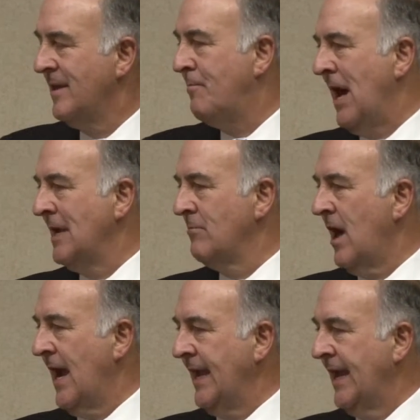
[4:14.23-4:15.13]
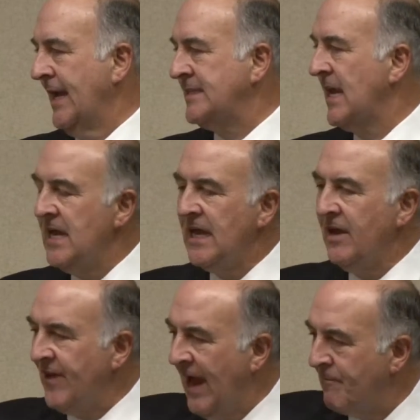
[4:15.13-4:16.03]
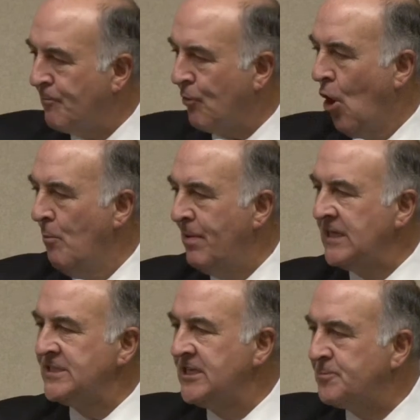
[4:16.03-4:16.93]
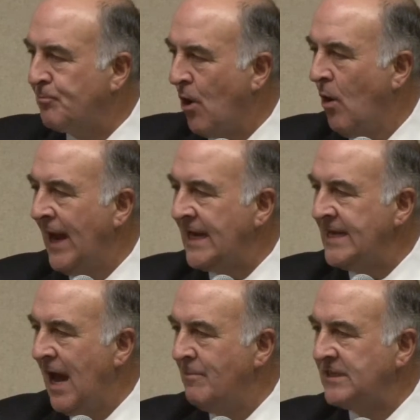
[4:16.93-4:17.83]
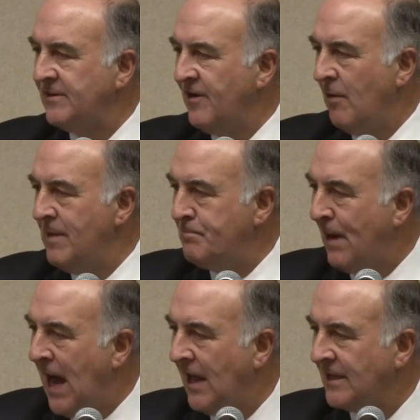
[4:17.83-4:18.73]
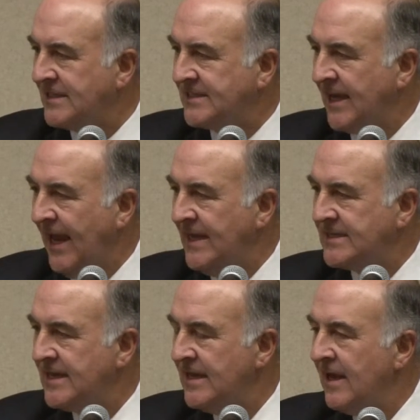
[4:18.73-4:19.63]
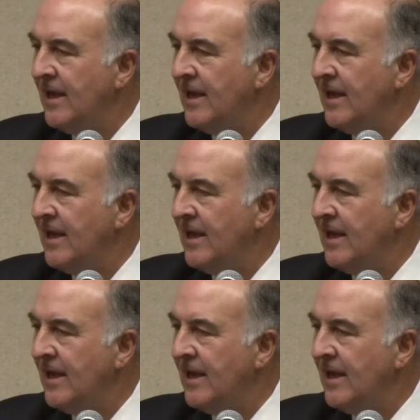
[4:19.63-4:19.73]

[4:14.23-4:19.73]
the bottom line is, if you have pro-business, pro-economic development policies,